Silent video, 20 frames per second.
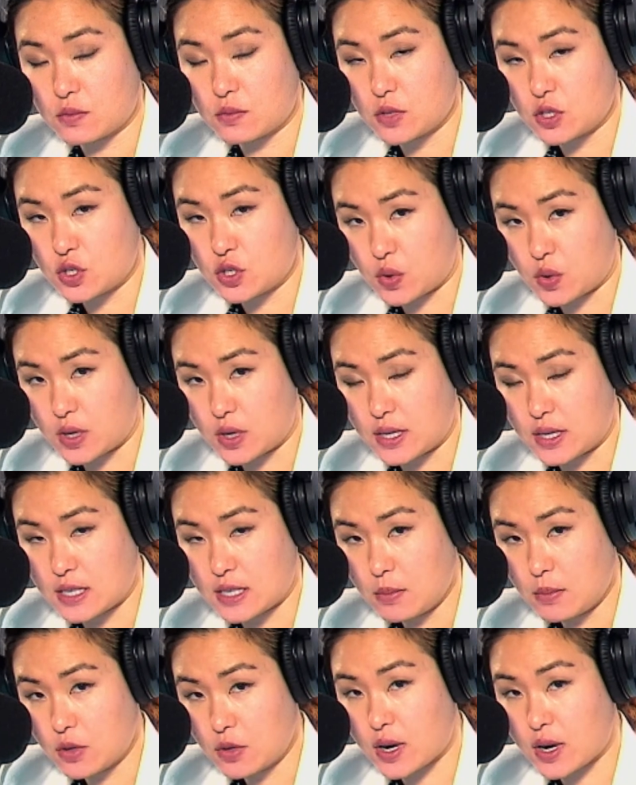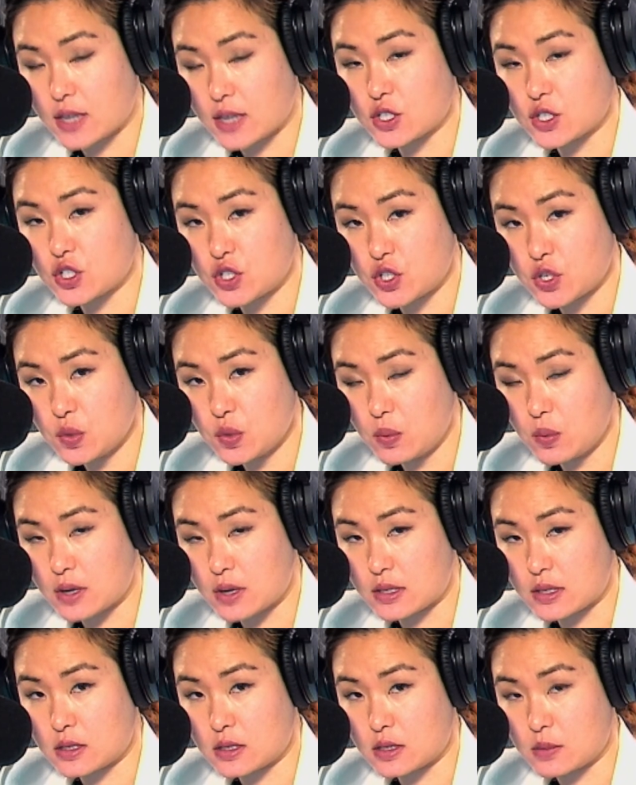majority Democrats do
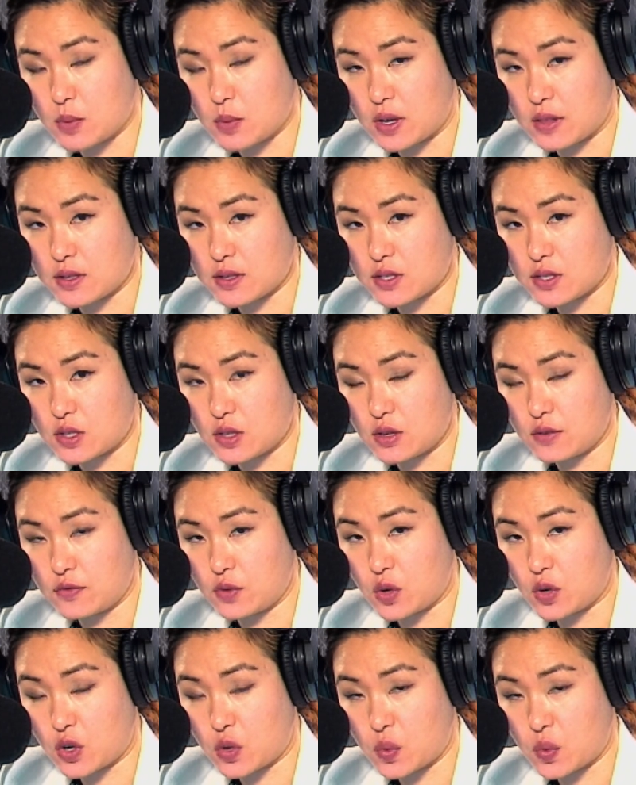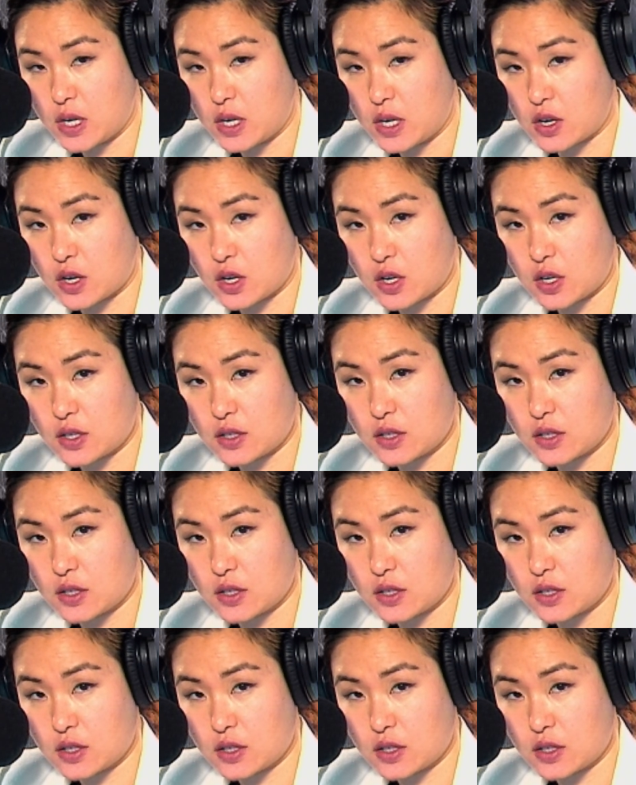want to bring this to the floor quicker.